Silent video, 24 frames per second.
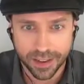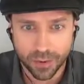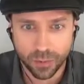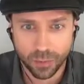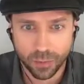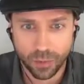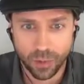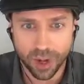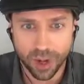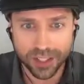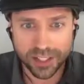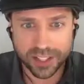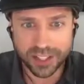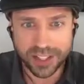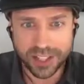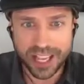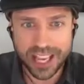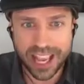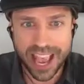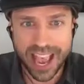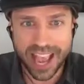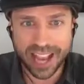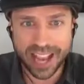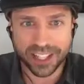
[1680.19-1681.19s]
What's
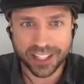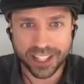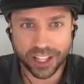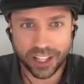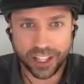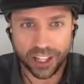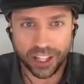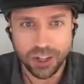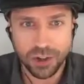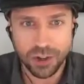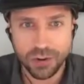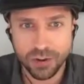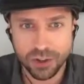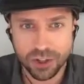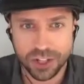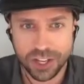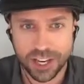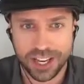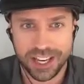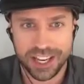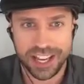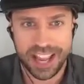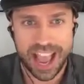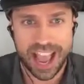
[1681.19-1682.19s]
the
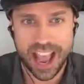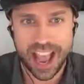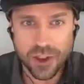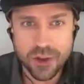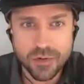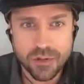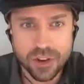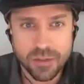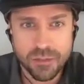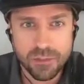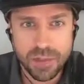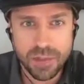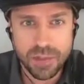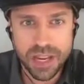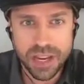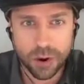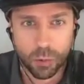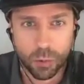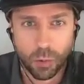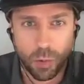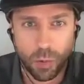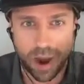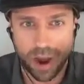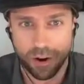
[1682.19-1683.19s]
execution? Yeah, you can be
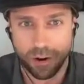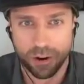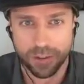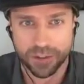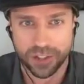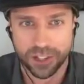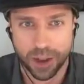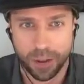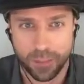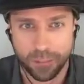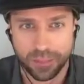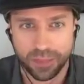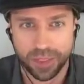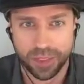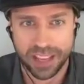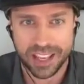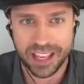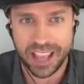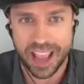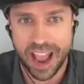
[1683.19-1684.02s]
aware of something.